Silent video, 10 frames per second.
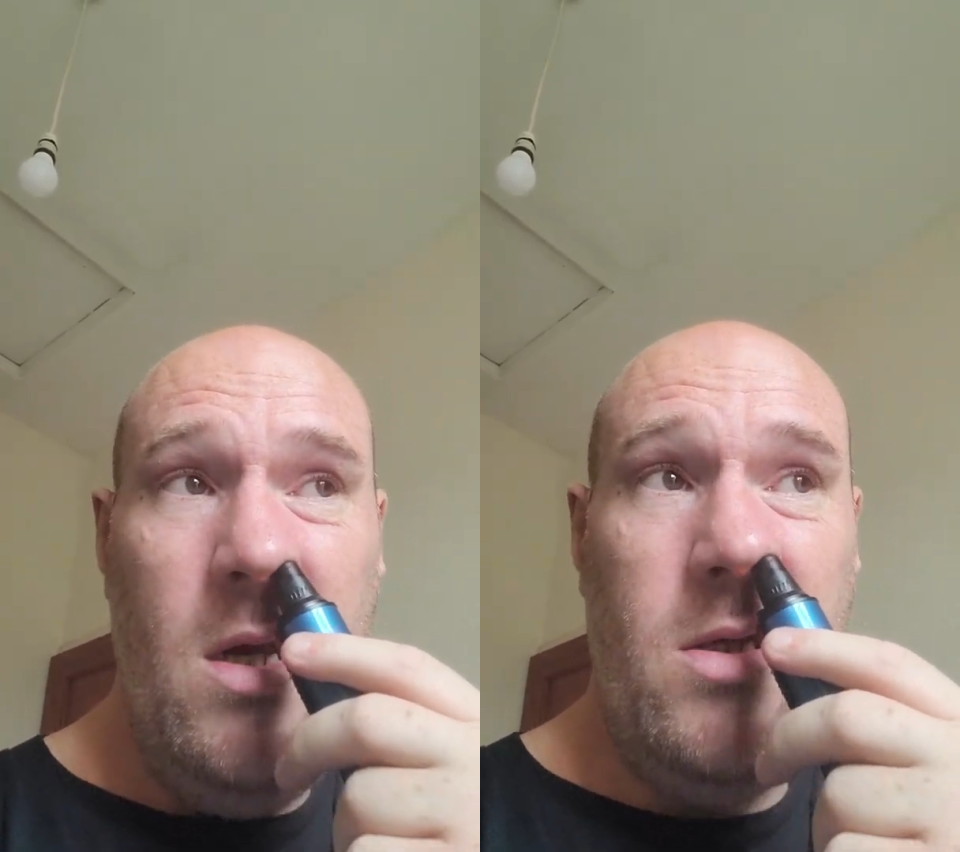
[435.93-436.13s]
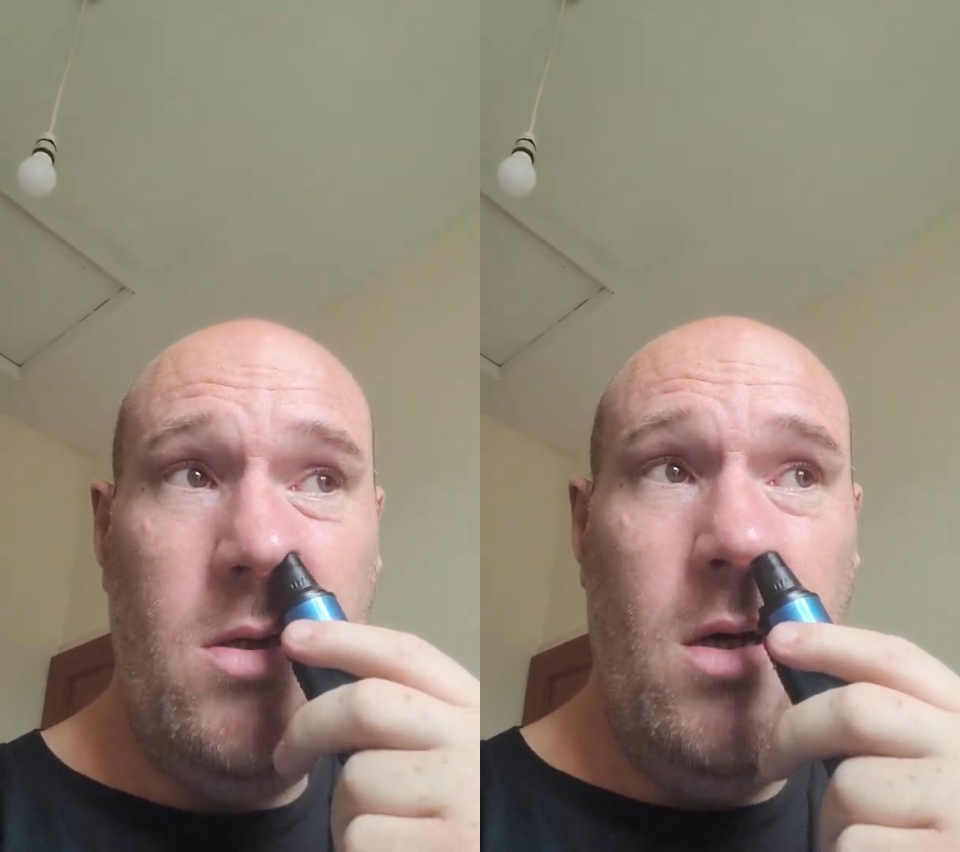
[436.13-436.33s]

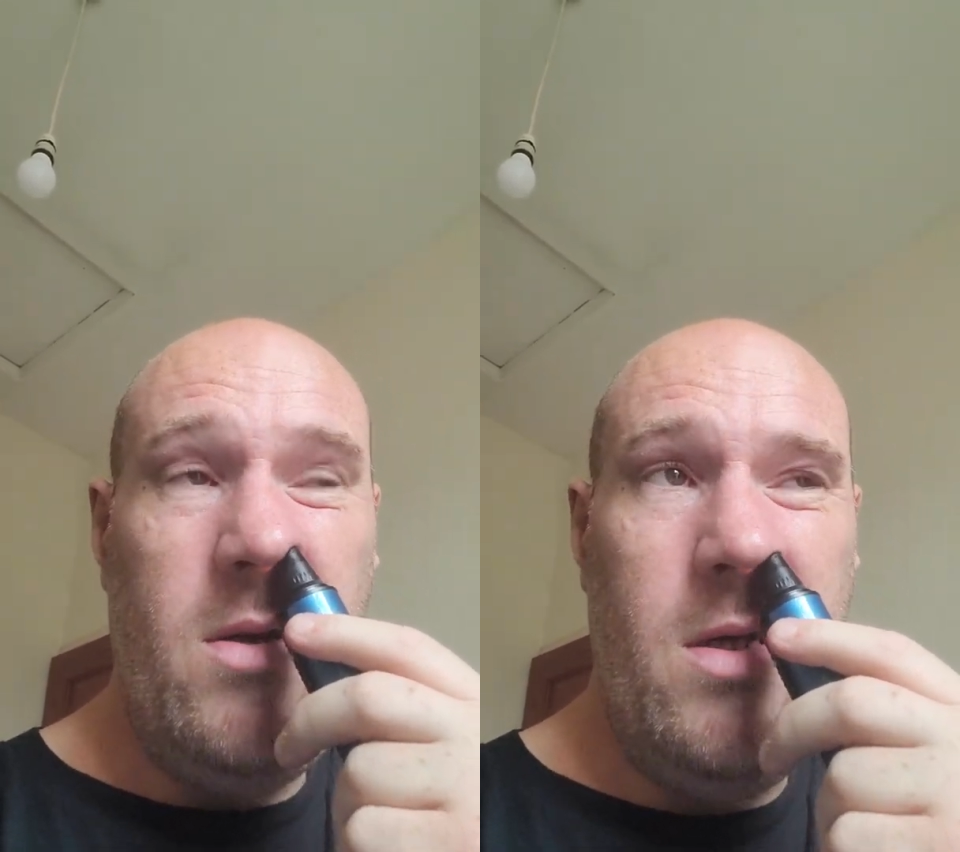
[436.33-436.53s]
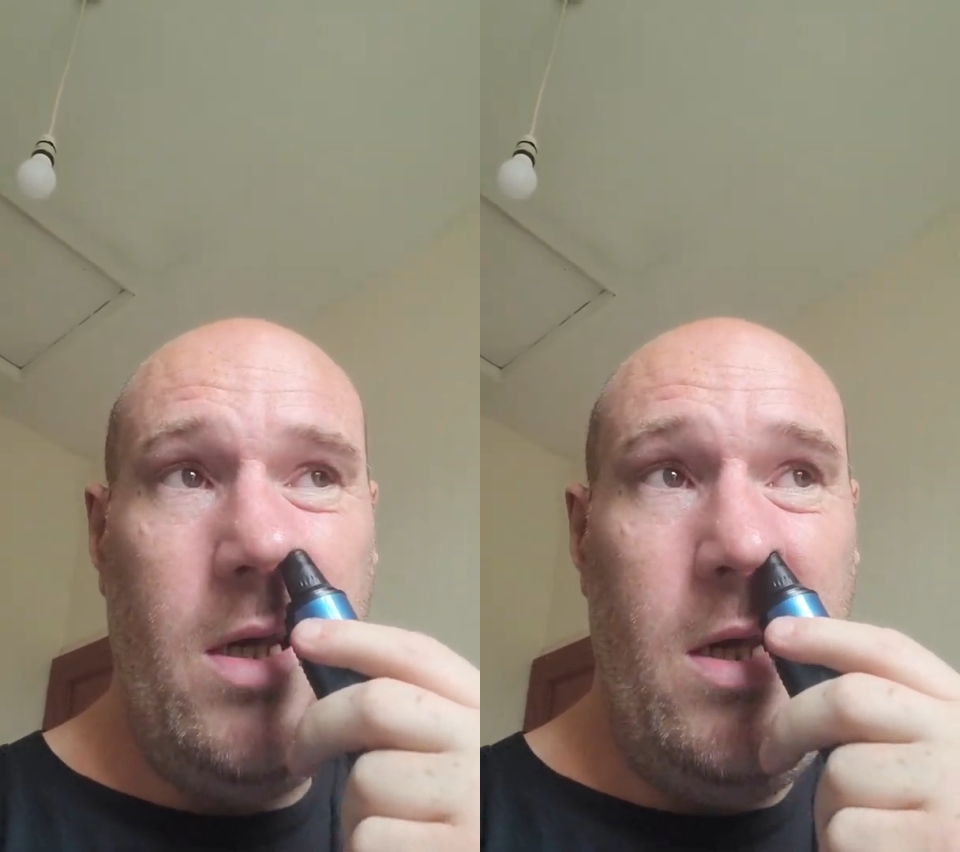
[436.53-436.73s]
it's not
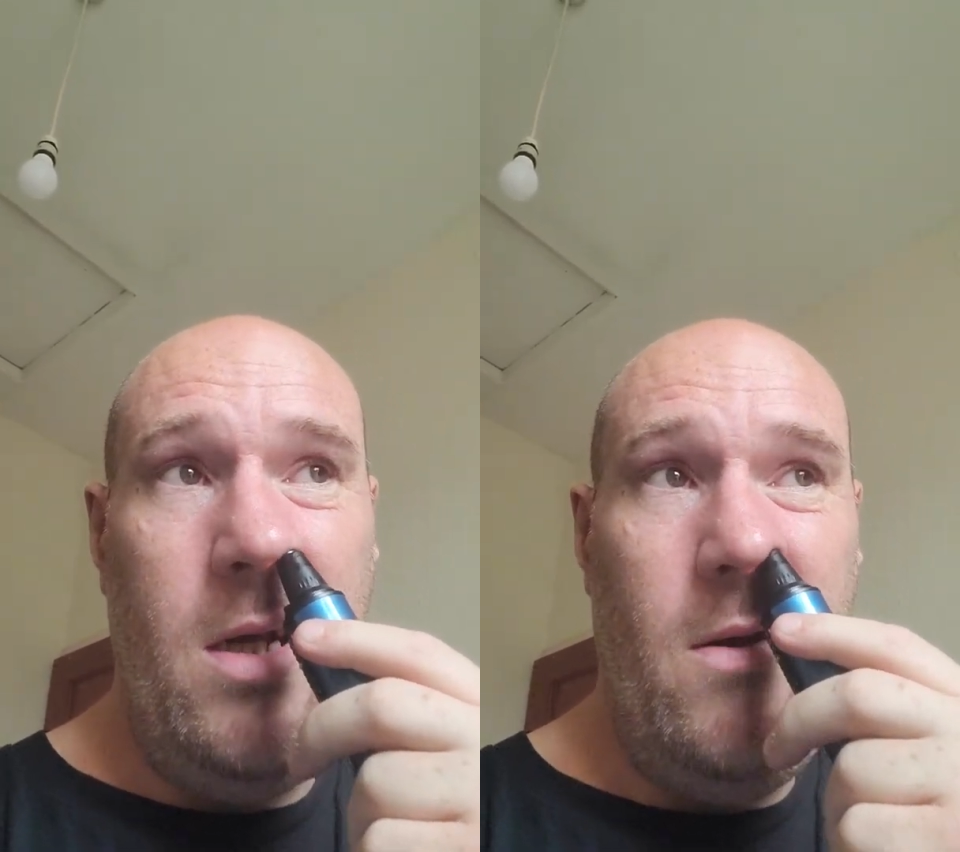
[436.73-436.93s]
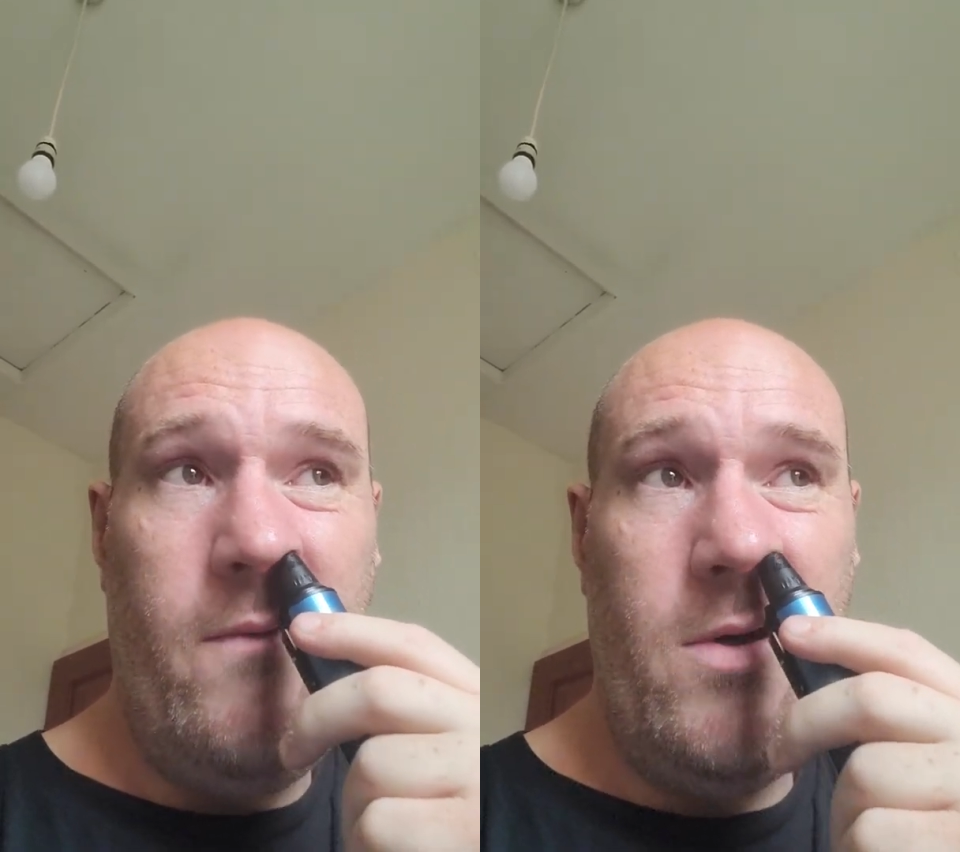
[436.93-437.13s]
the
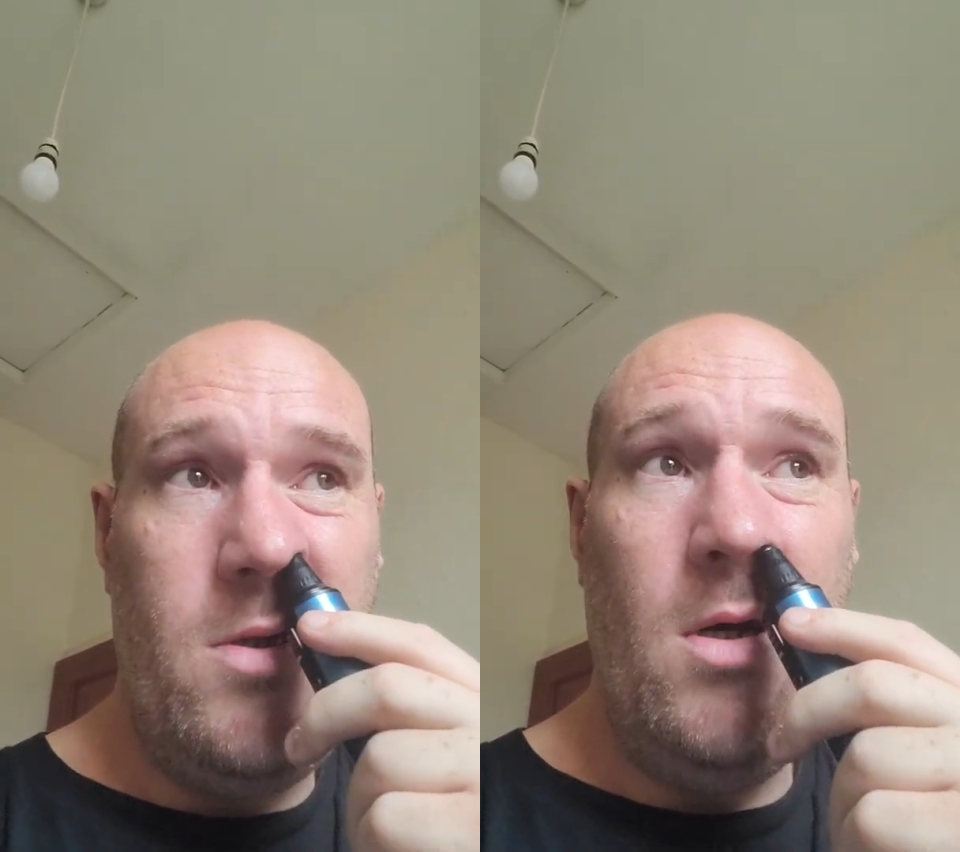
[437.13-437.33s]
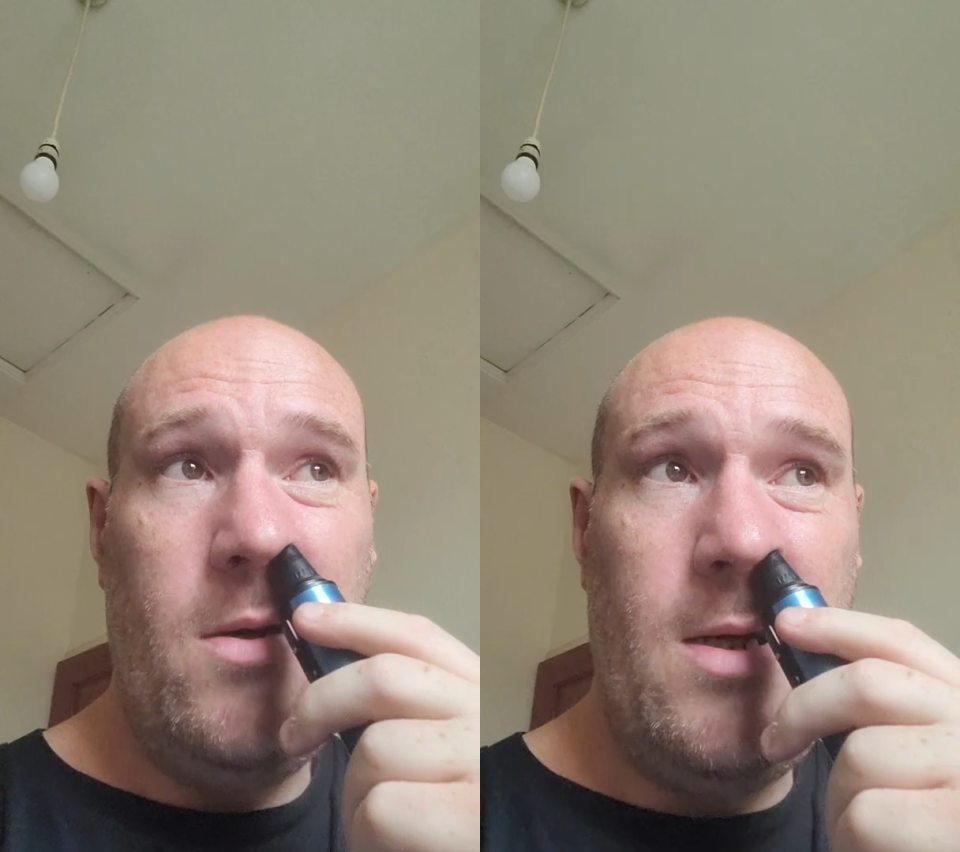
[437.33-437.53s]
eating of the
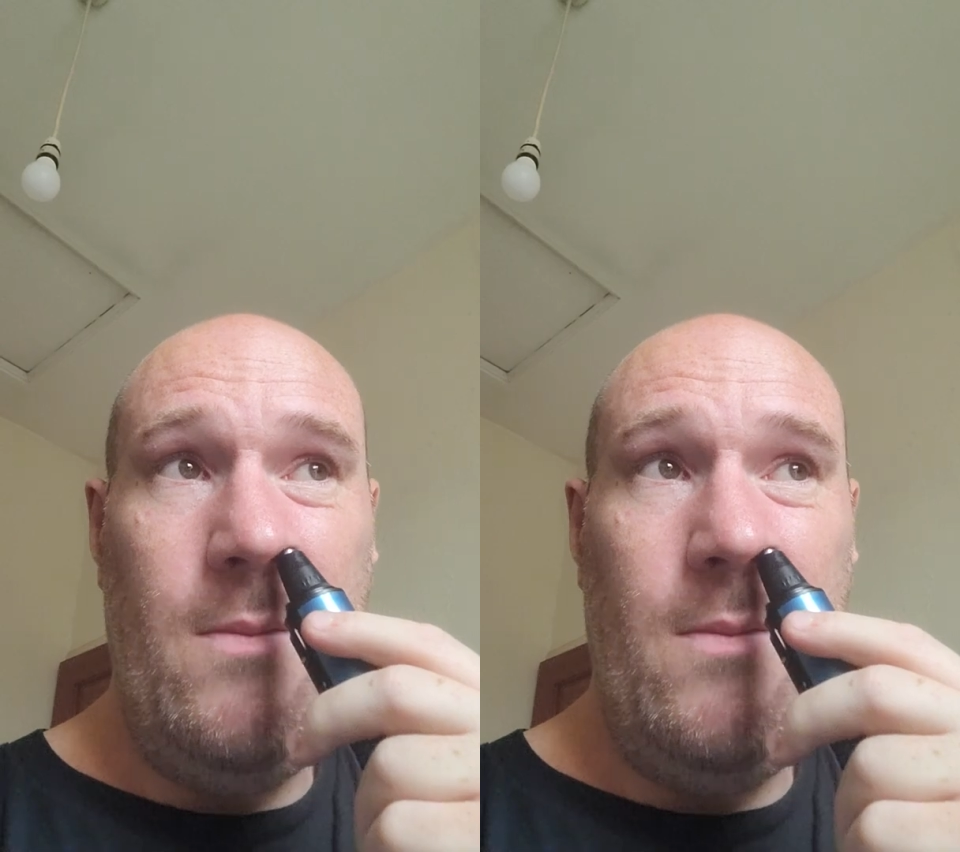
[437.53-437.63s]
snot